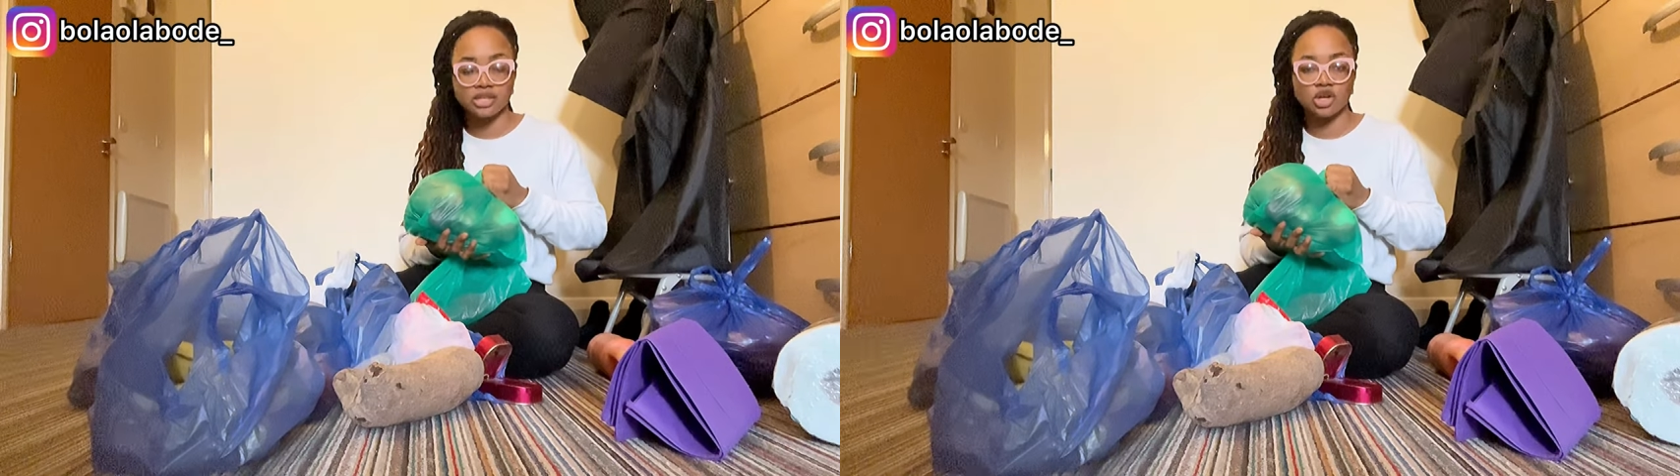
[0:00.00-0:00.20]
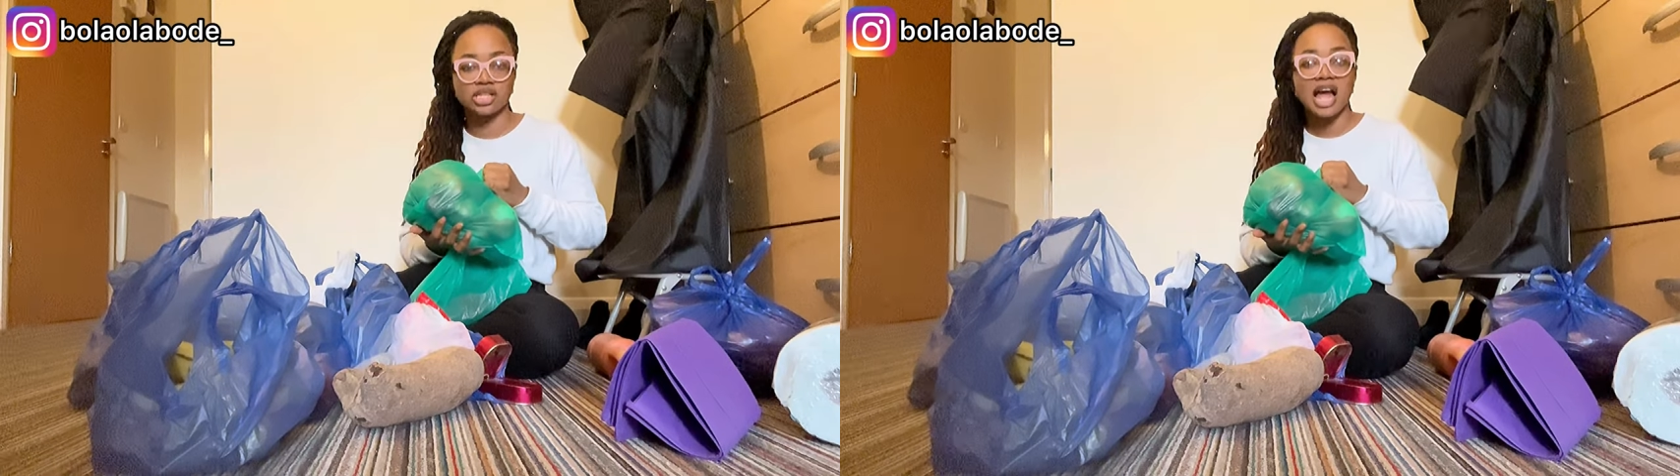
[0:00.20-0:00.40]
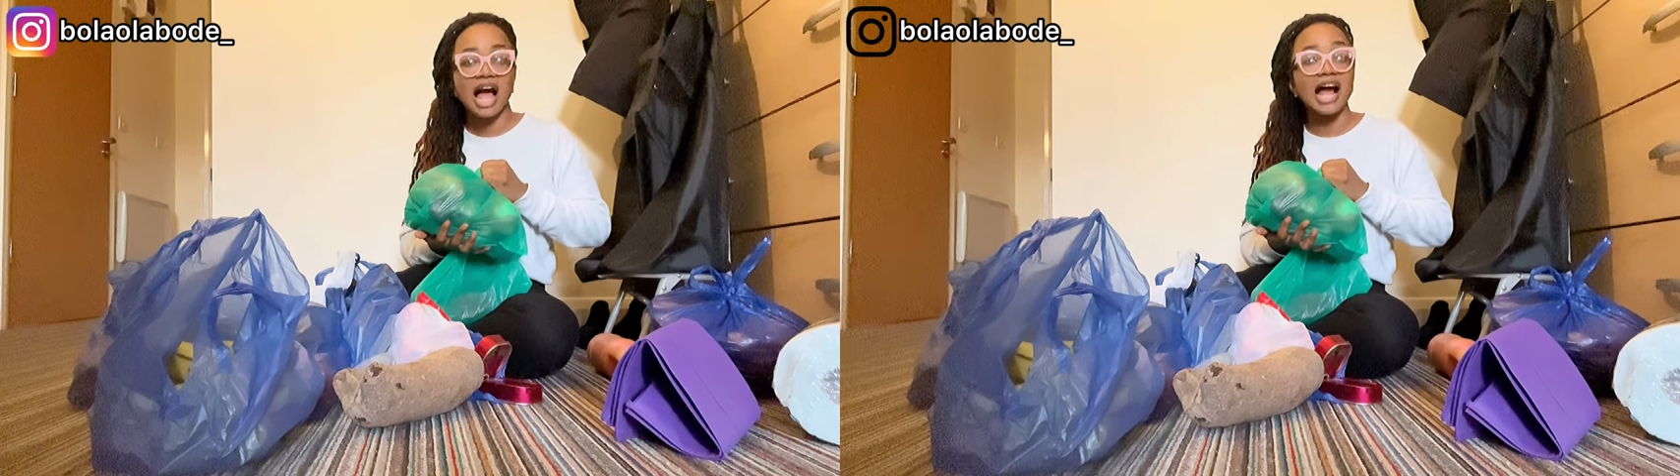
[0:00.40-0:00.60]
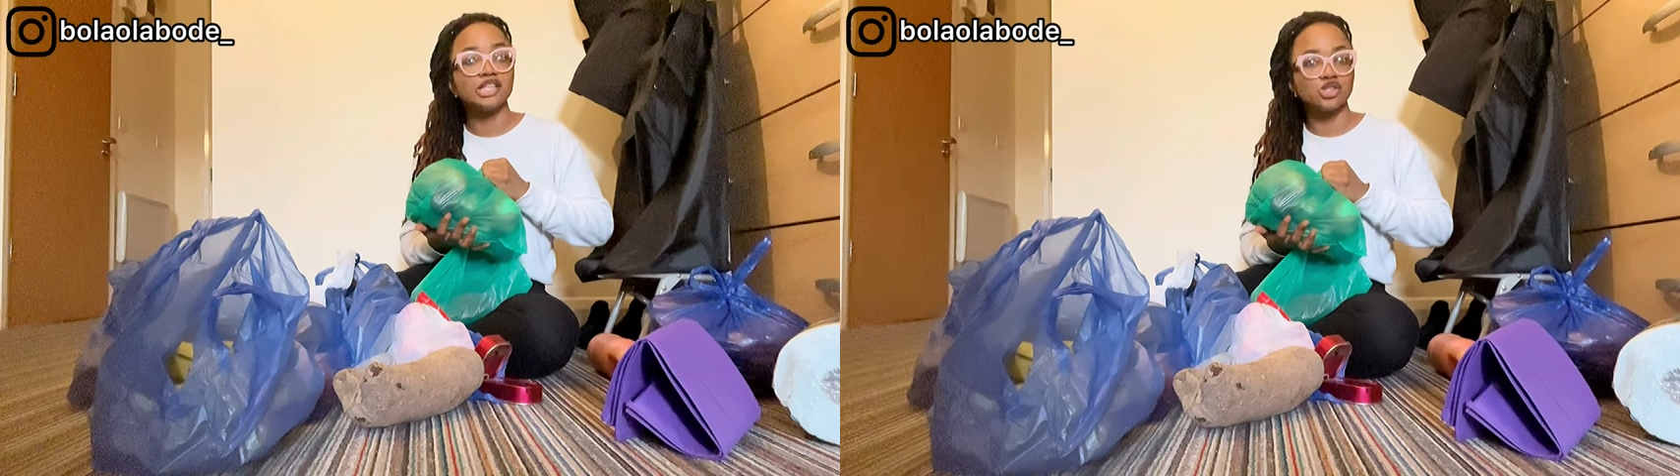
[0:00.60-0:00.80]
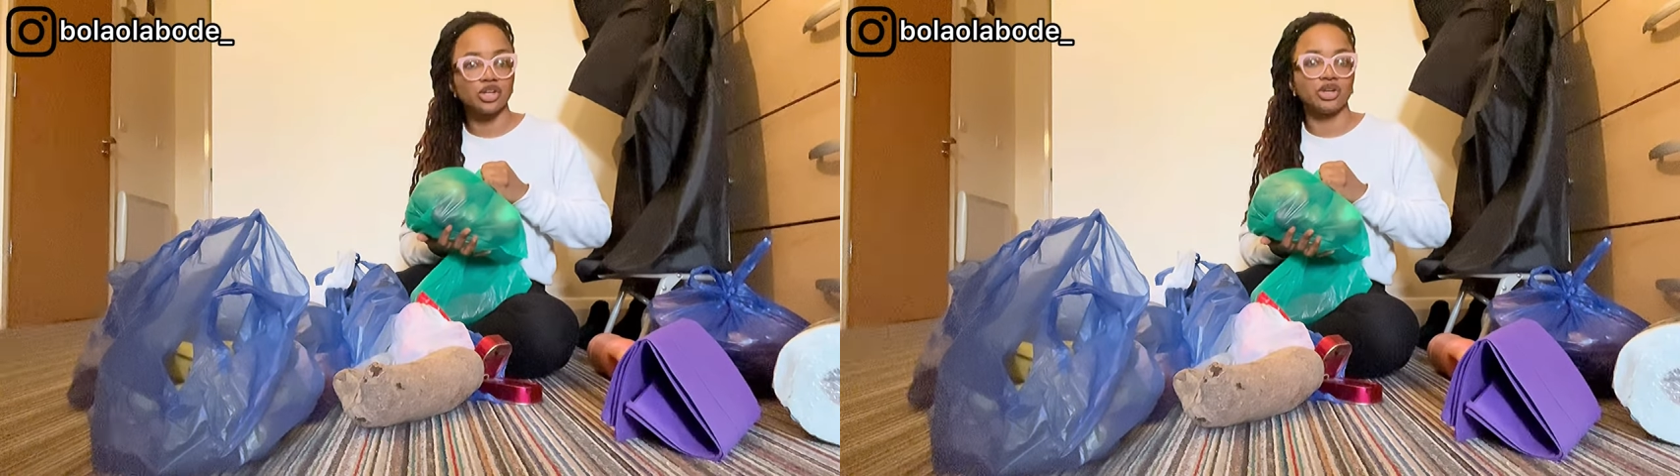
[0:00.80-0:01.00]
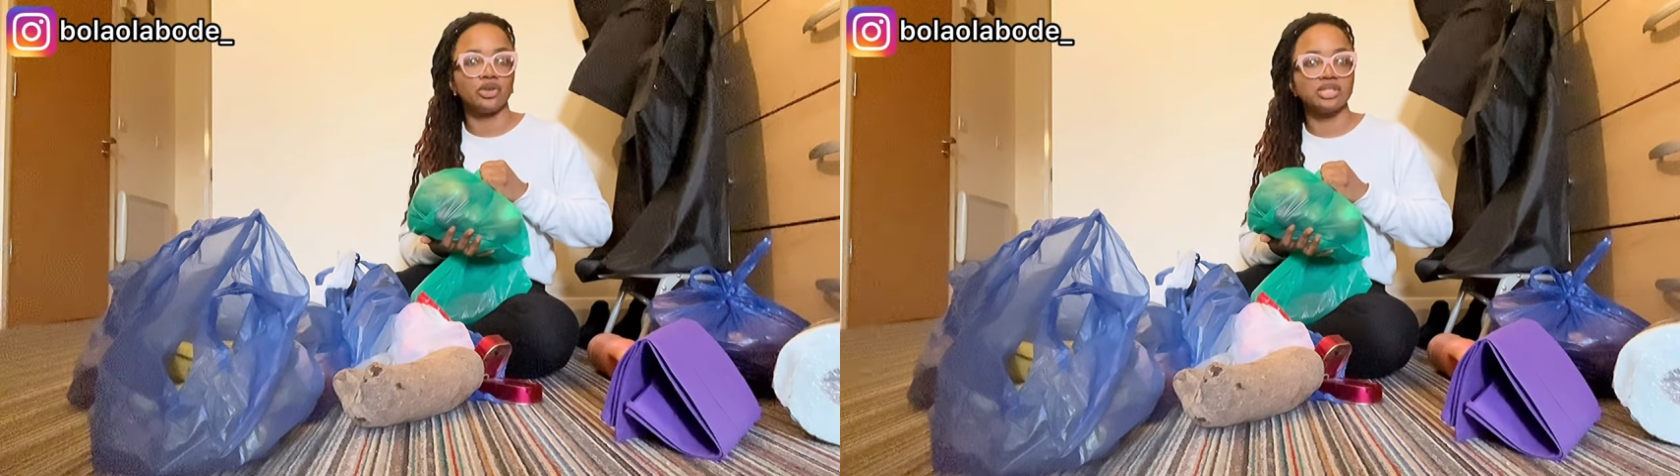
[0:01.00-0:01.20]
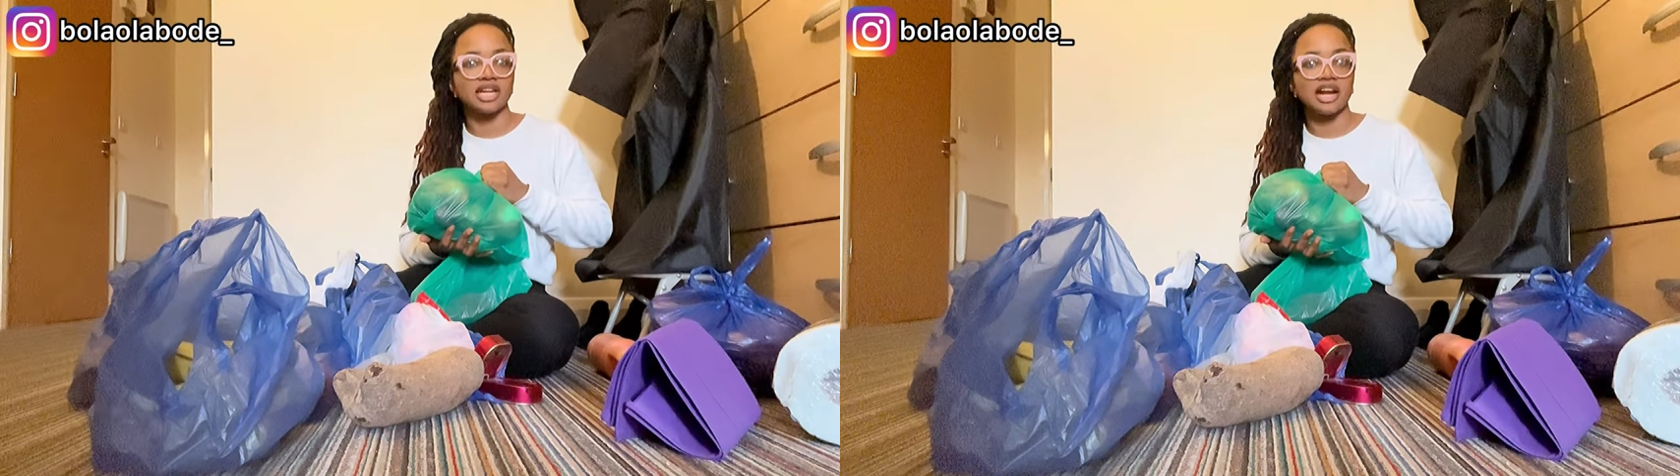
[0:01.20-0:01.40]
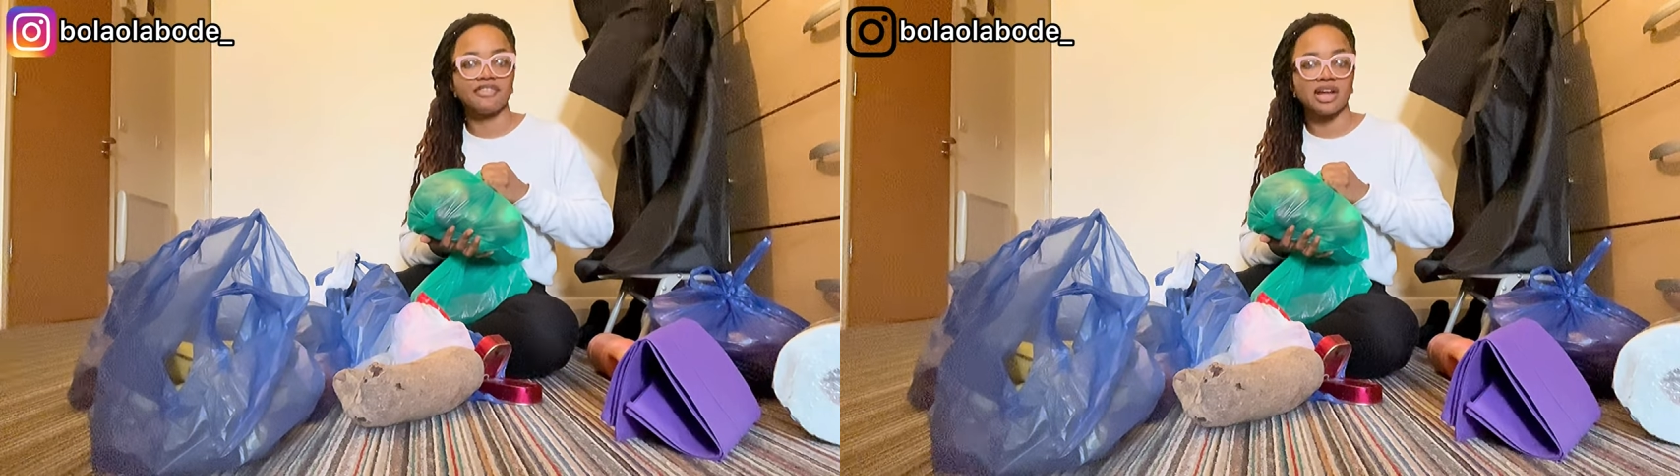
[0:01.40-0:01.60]
Because I saw the onions
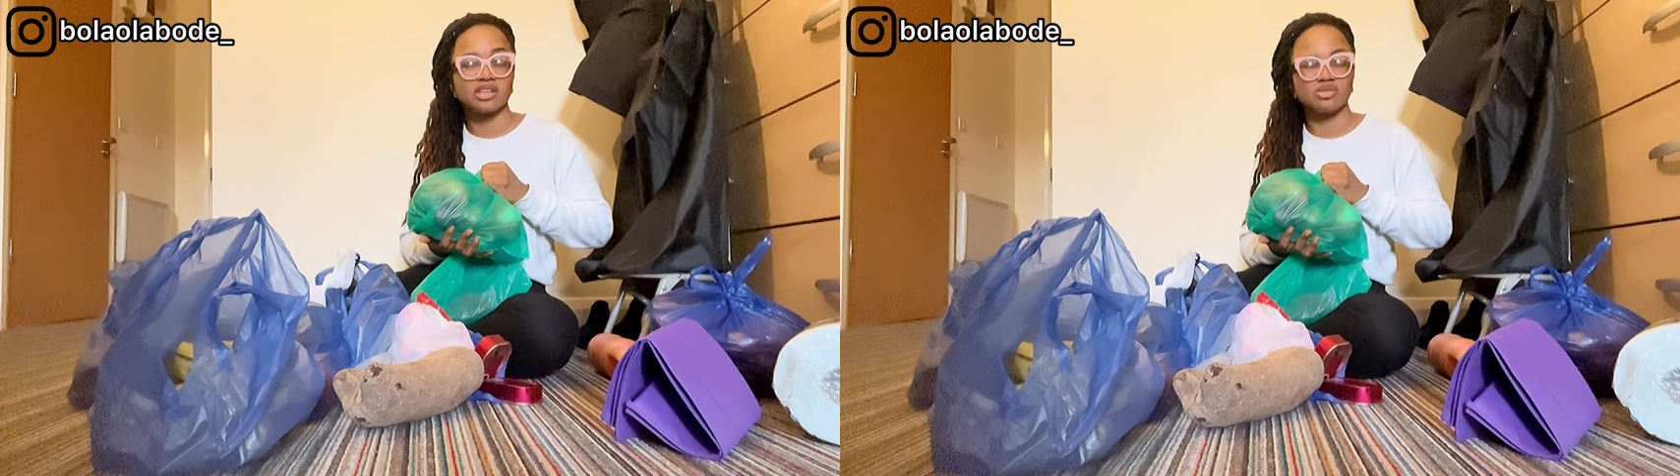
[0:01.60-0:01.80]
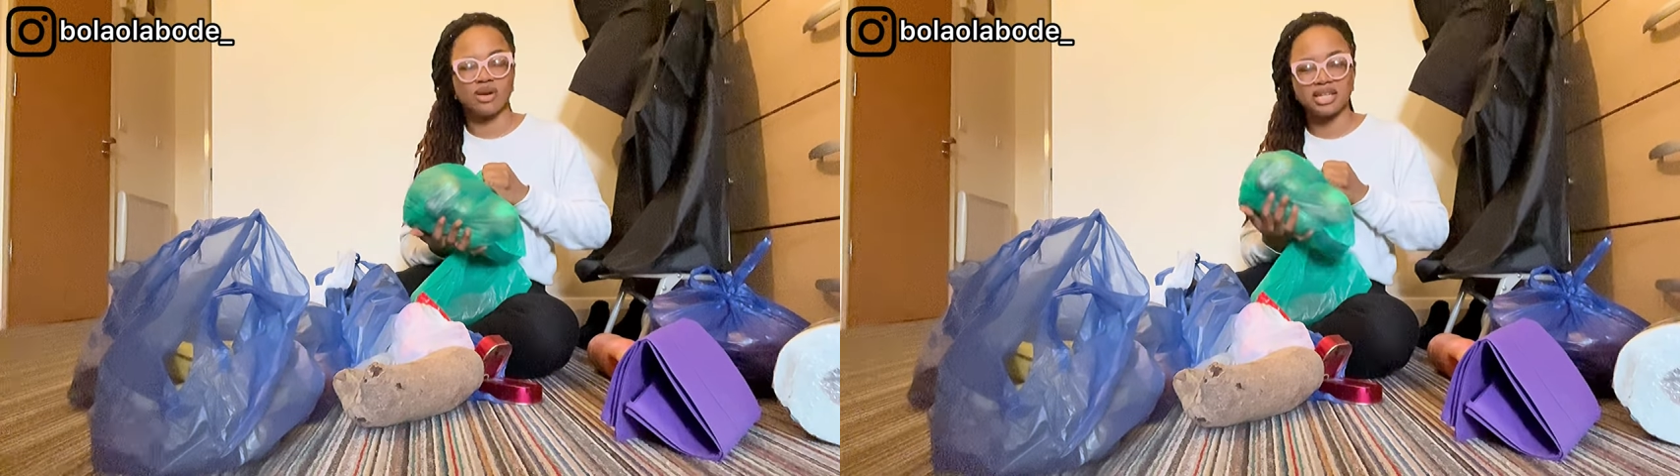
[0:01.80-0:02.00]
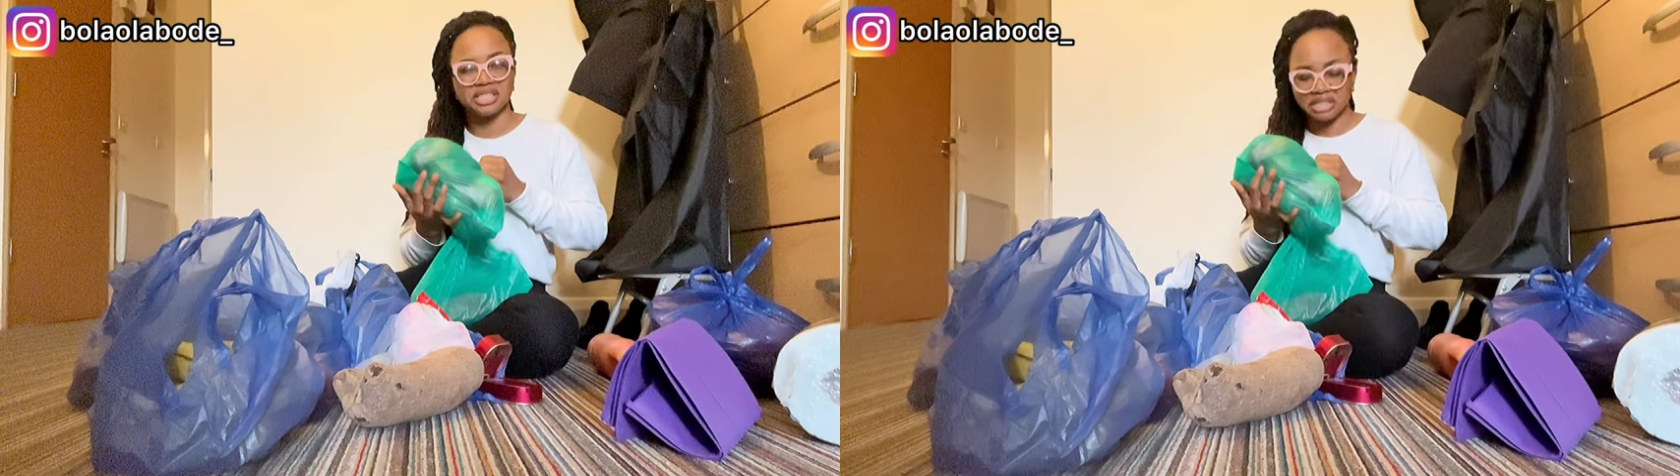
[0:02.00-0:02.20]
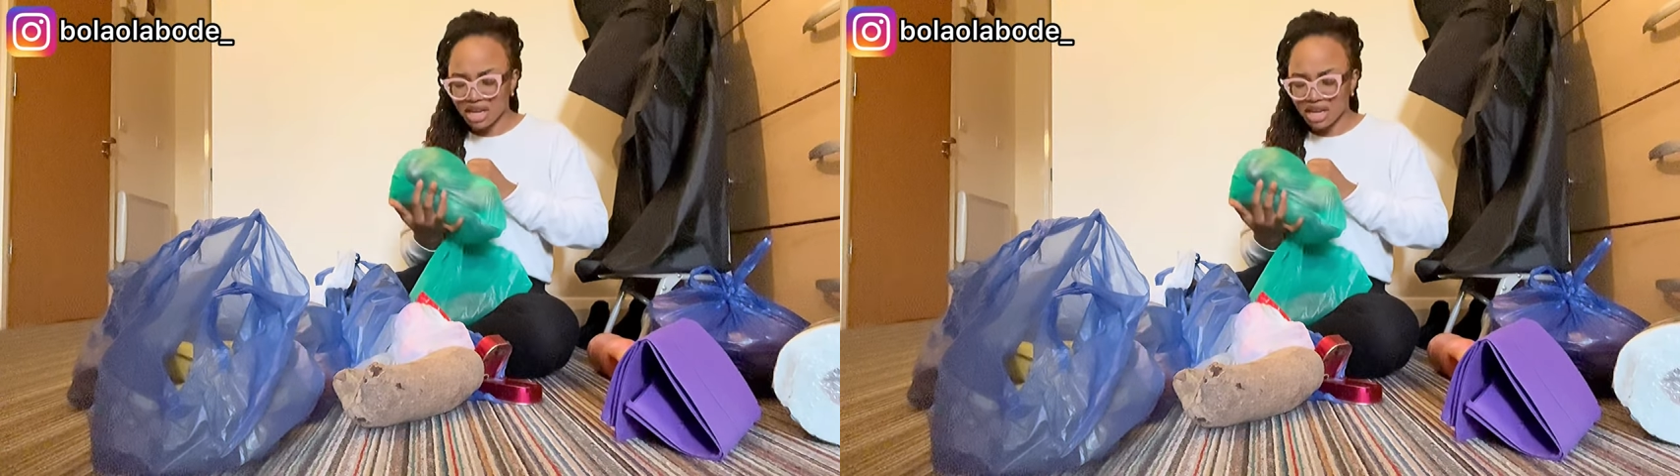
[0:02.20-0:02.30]
at the African store and it